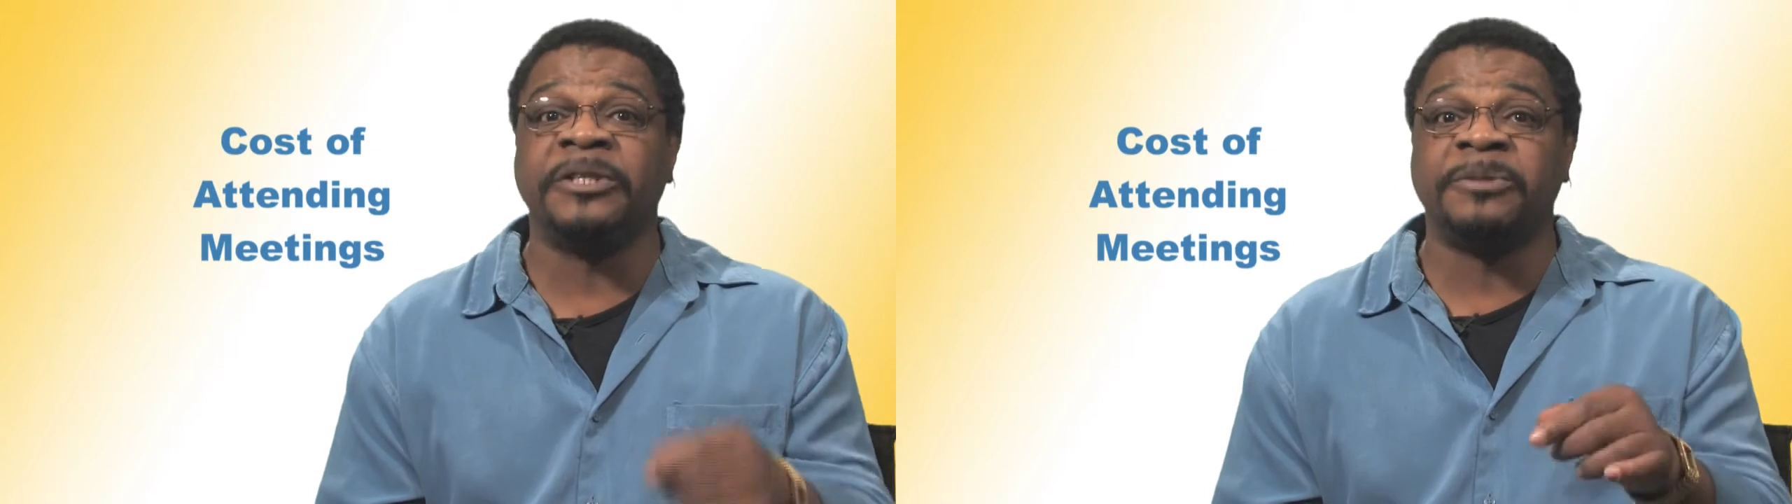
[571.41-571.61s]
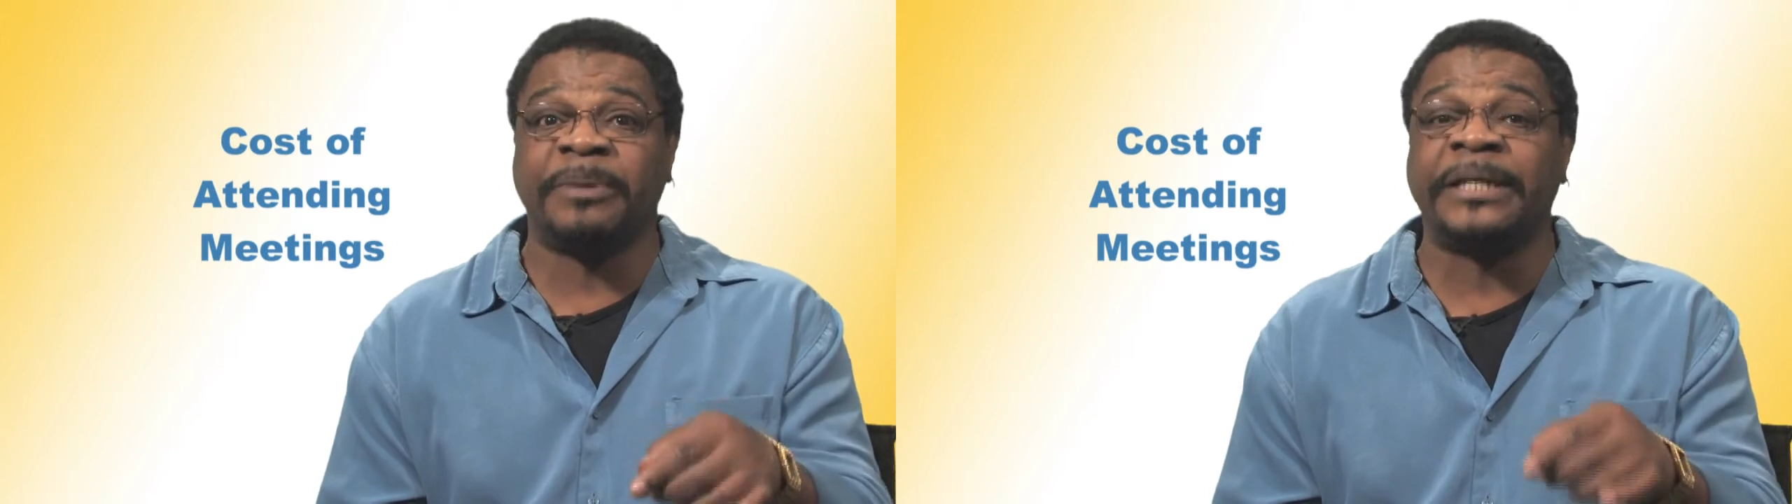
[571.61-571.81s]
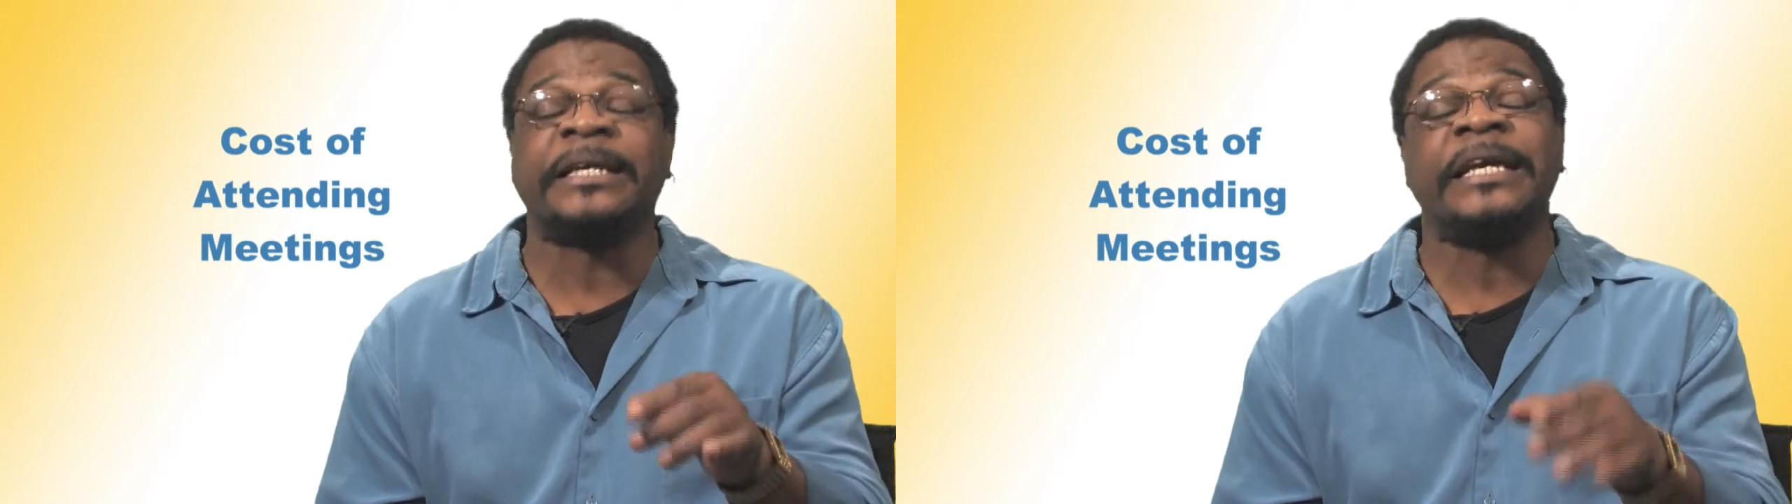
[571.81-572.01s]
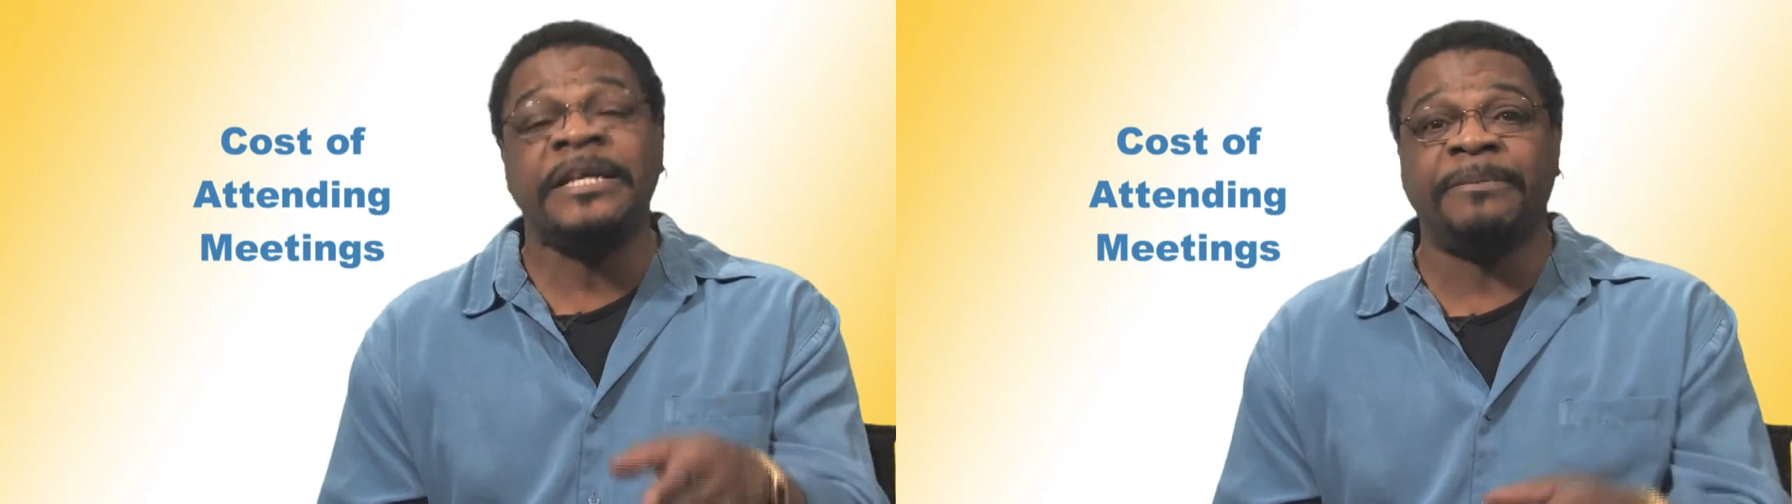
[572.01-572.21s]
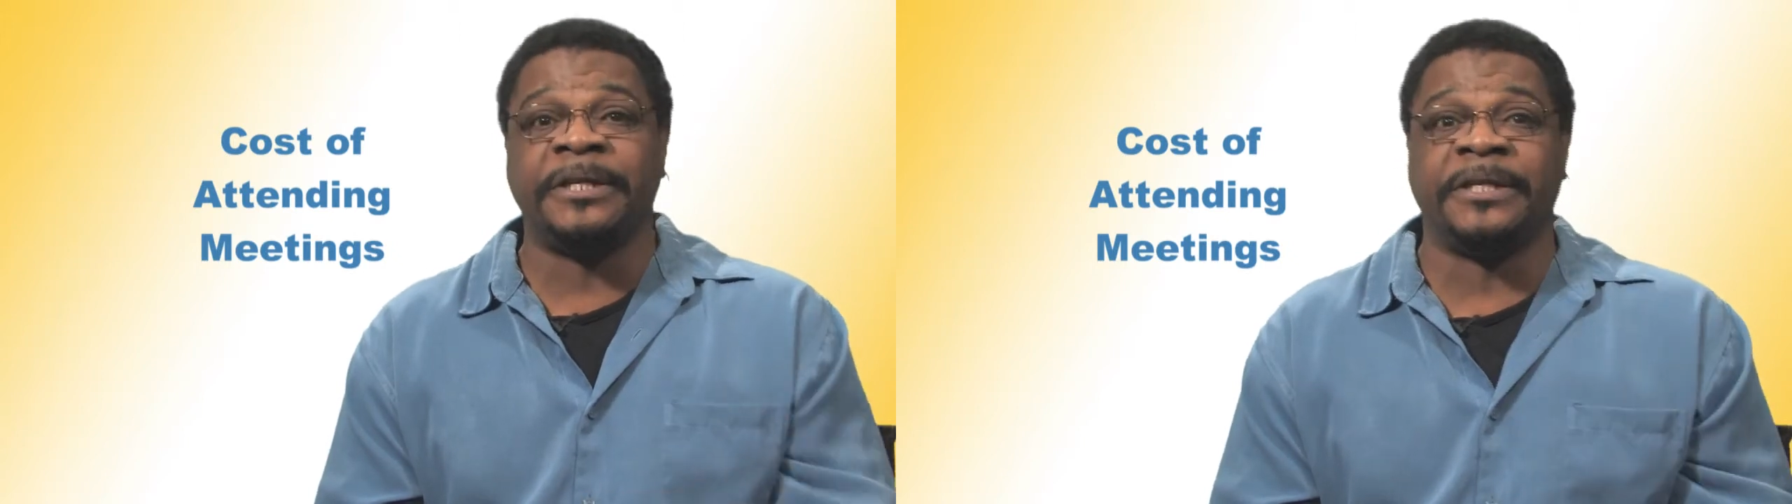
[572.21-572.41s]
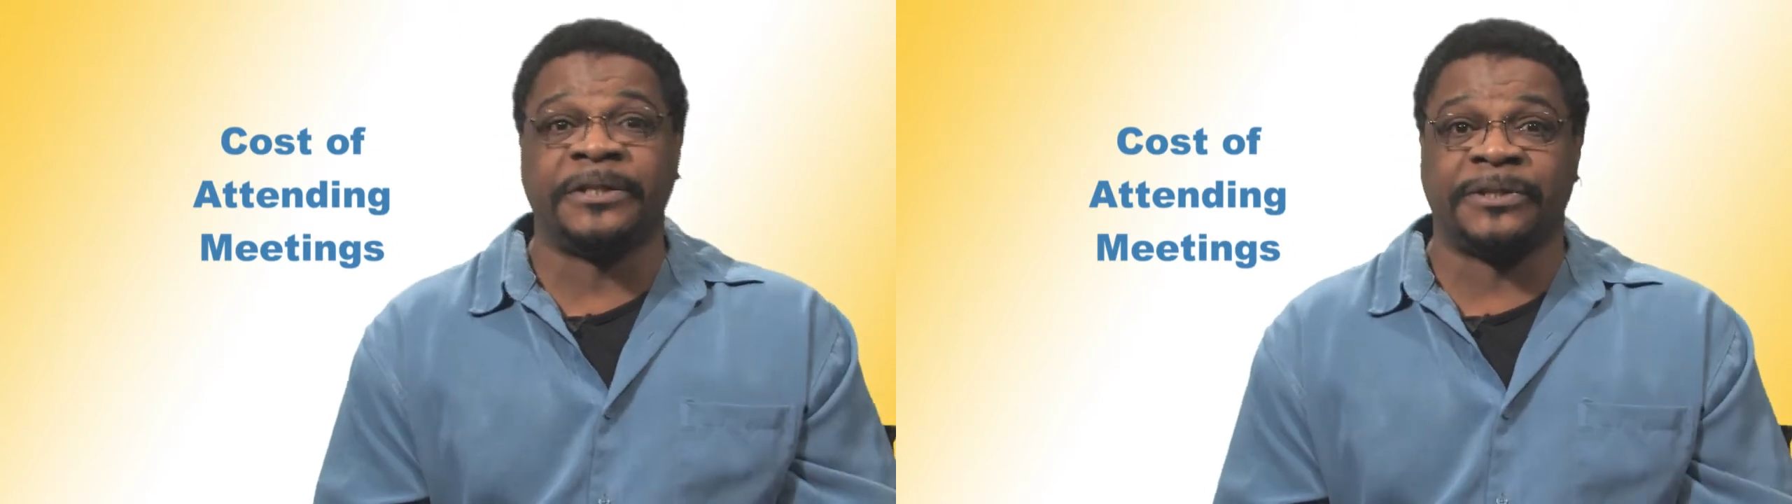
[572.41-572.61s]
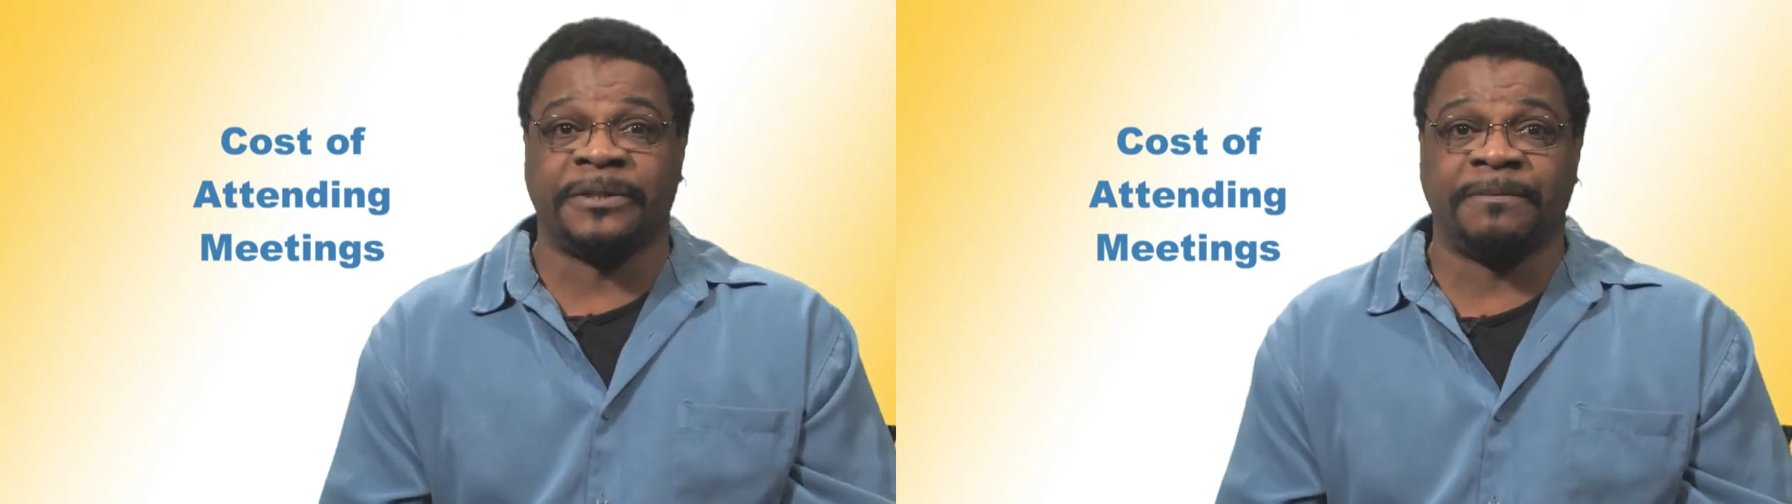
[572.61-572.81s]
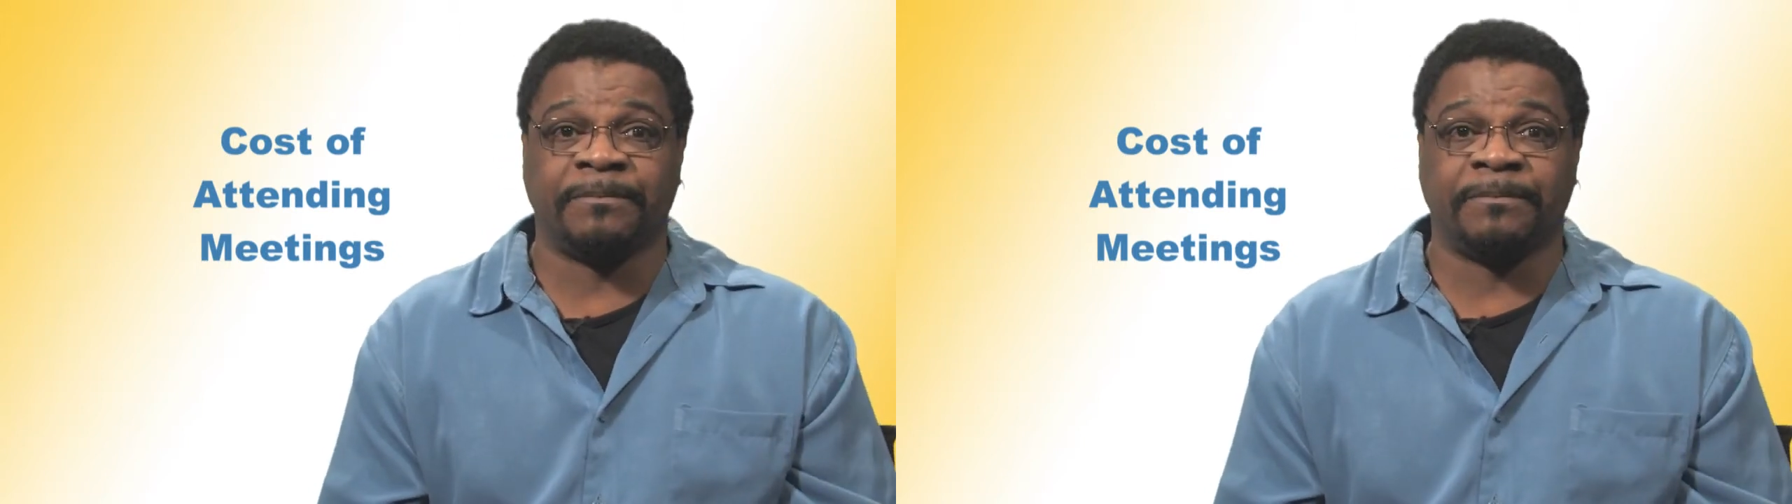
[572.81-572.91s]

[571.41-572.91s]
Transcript: spent in meetings.